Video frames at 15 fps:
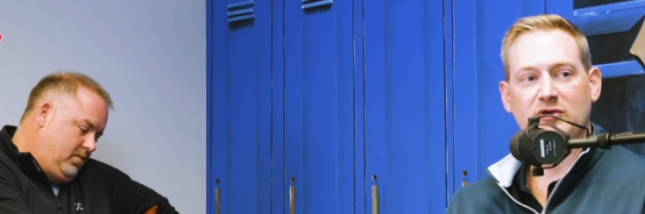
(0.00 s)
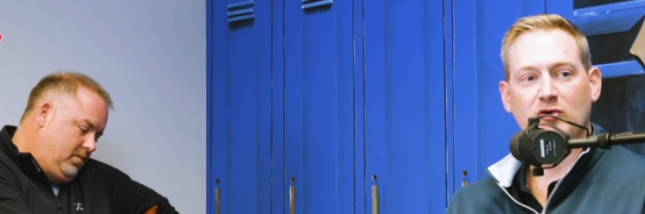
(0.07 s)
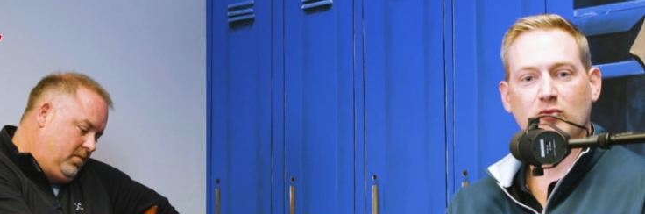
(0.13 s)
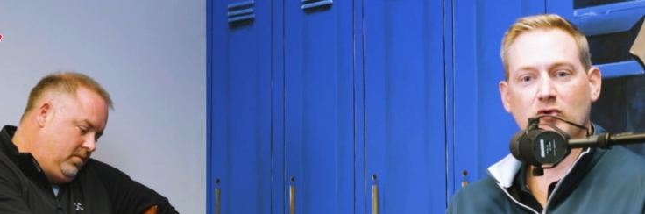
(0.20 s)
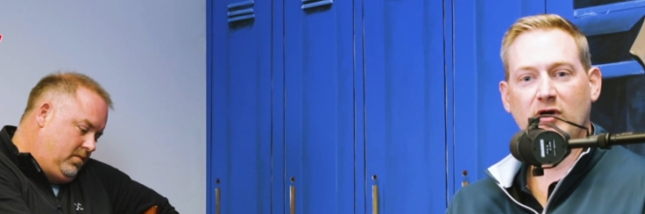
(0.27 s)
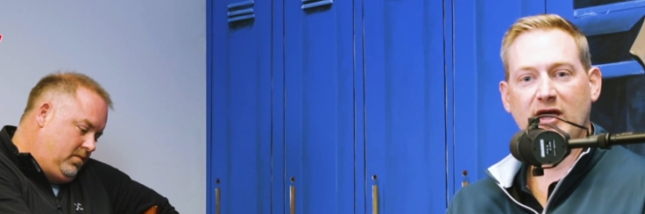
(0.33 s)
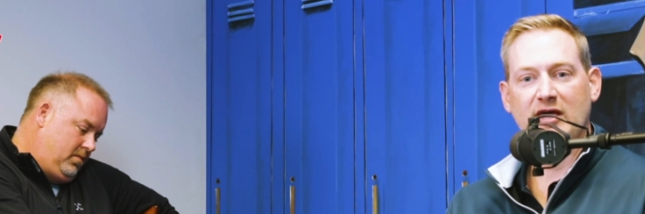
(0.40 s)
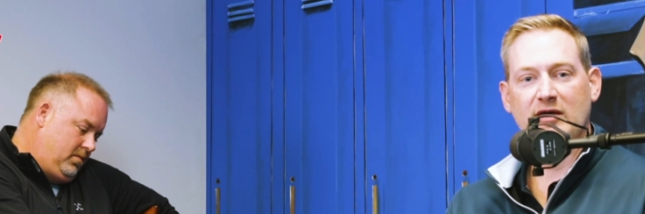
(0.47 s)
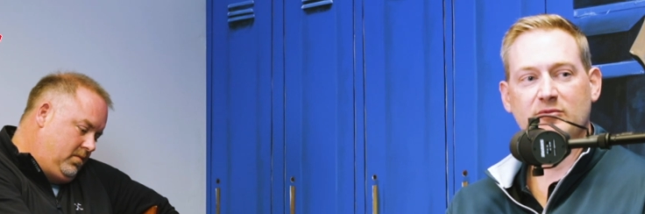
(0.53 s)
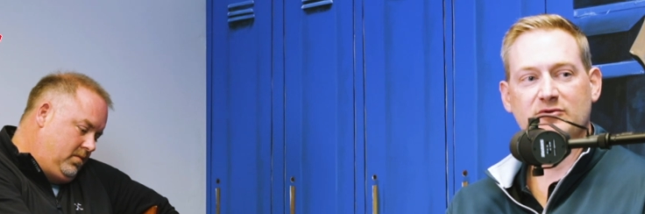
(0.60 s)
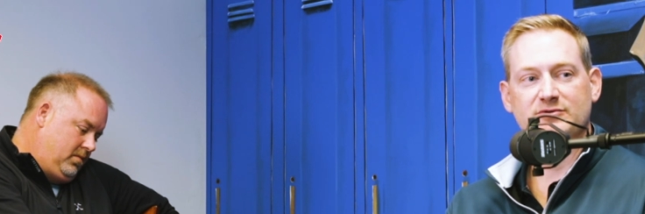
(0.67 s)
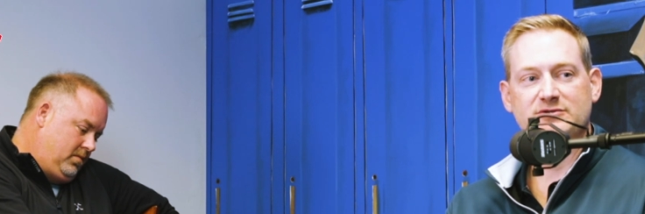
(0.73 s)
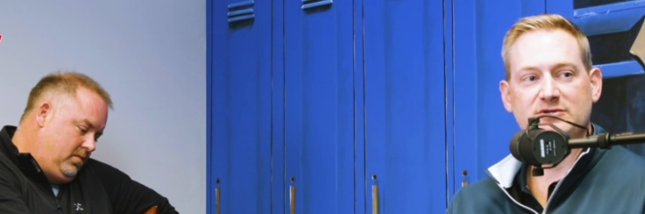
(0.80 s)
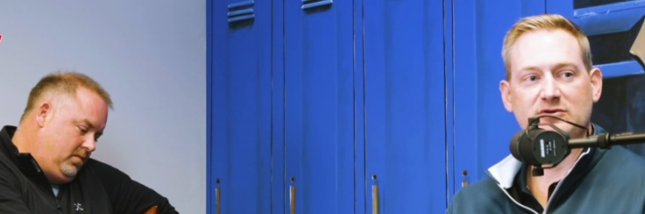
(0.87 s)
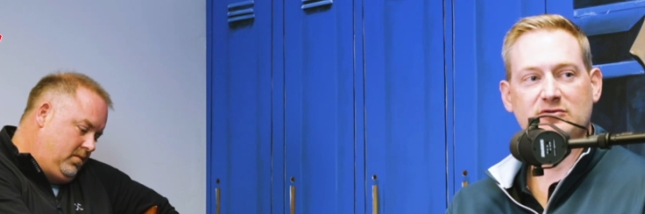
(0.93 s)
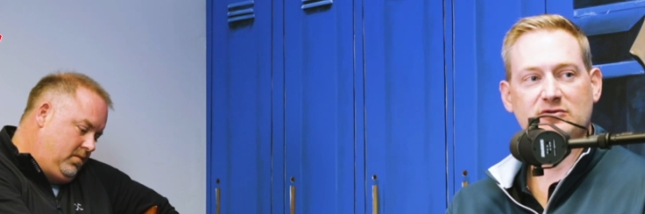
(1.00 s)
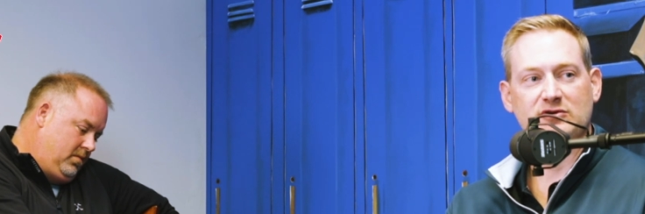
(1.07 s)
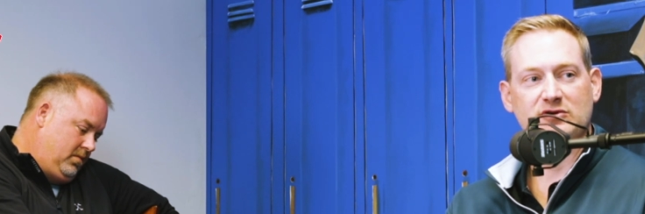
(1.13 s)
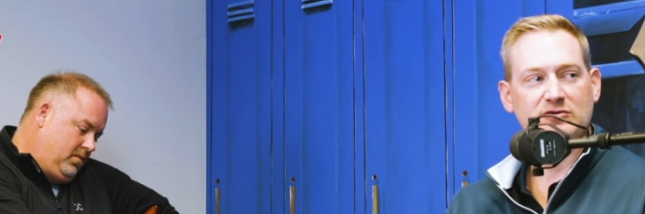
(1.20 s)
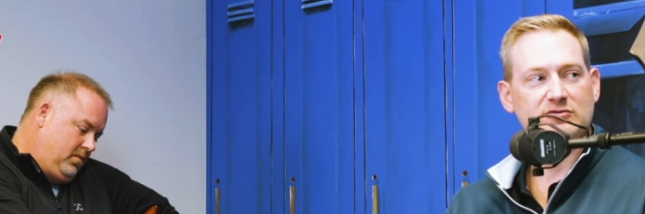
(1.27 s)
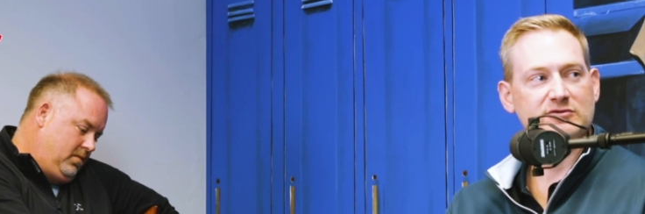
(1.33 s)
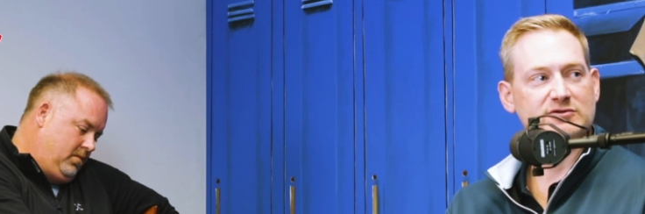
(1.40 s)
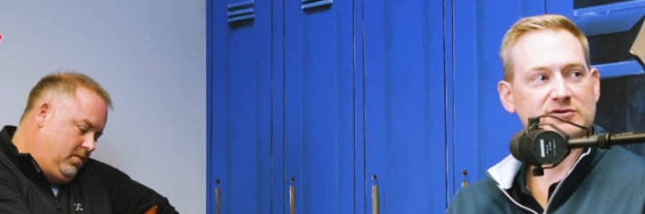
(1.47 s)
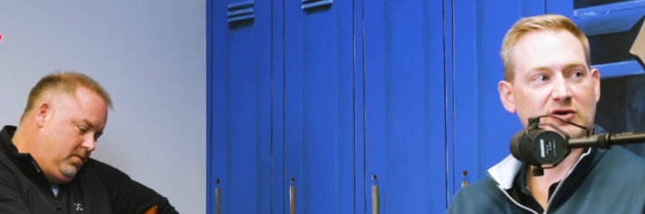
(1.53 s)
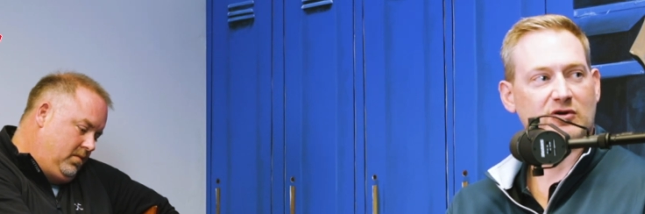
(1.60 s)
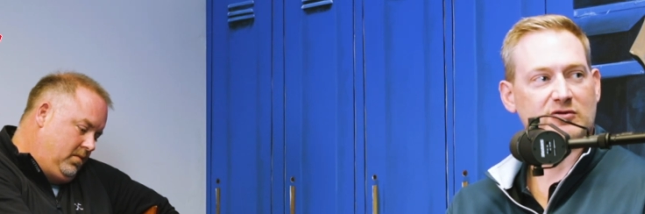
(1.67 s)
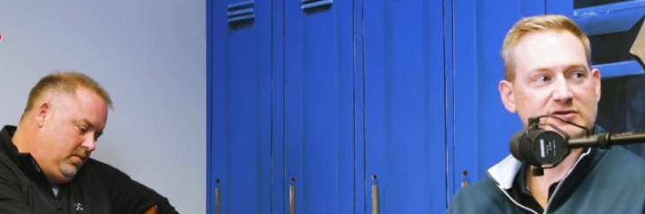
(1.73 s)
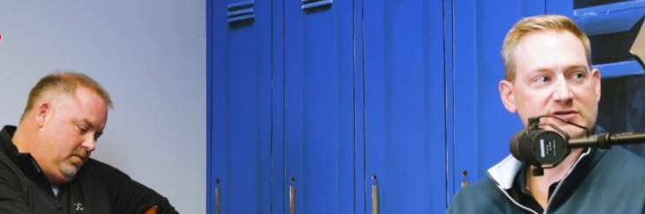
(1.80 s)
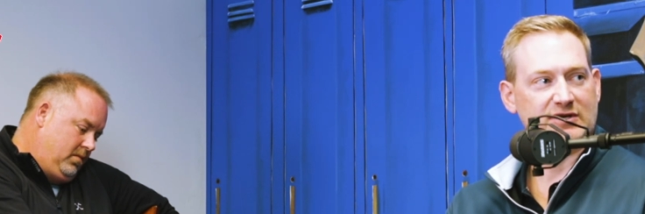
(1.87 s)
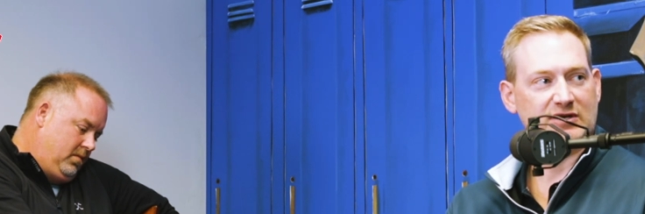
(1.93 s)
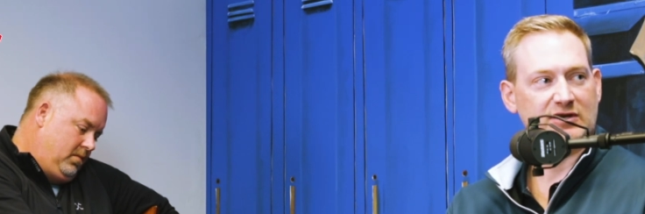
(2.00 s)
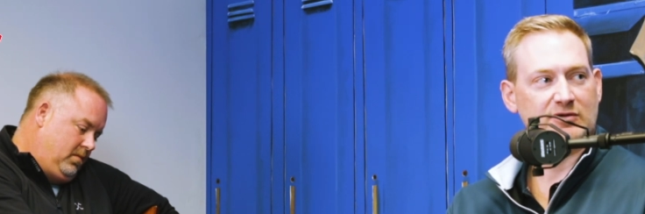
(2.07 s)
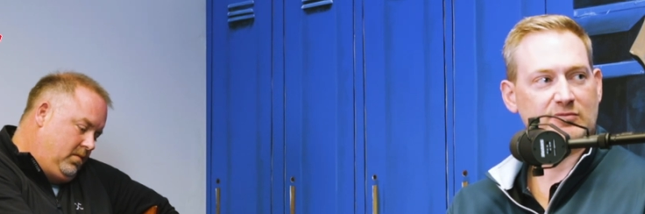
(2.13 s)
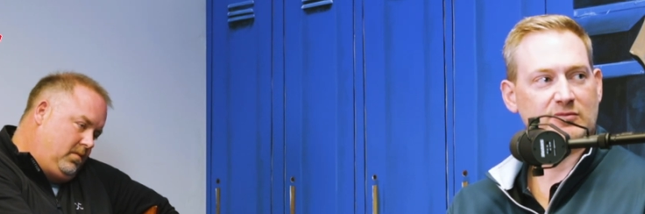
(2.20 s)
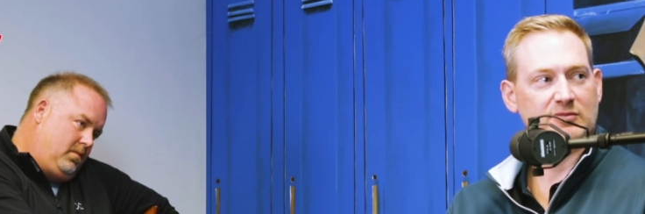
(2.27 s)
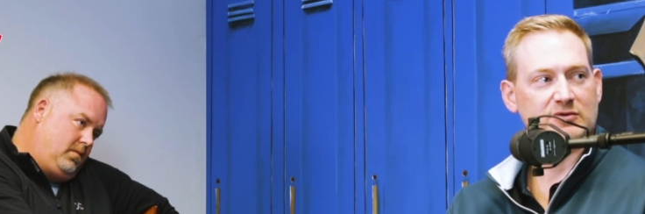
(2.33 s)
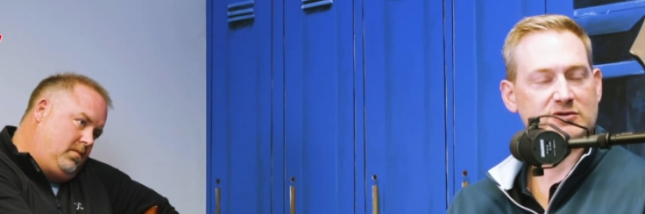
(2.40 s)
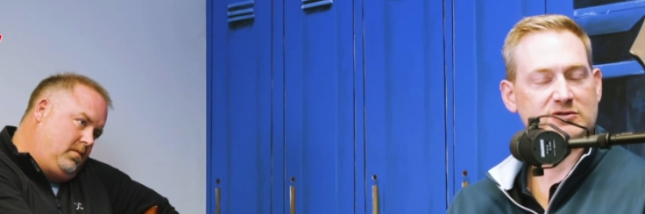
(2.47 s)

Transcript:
Speaker 1: you know, we're able to use our team